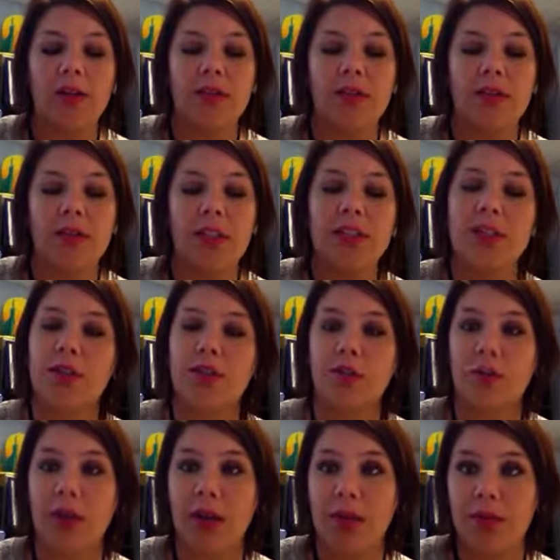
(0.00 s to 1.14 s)
She has a
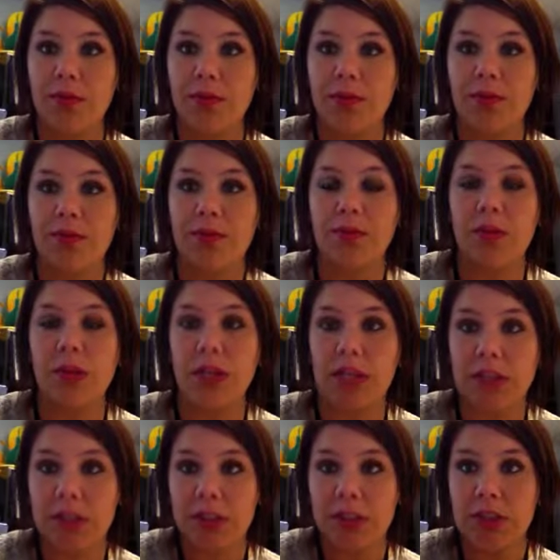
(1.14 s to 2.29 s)
great
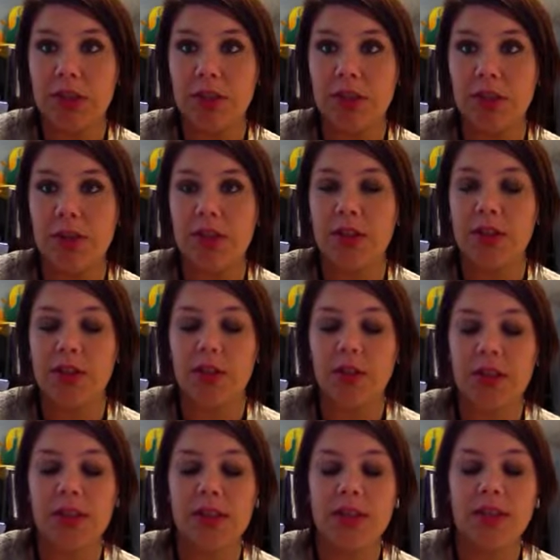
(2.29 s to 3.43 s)
relationship with the
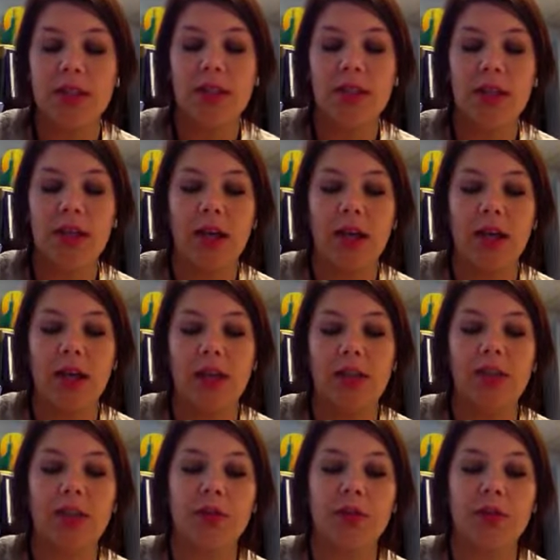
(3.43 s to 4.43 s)
students. She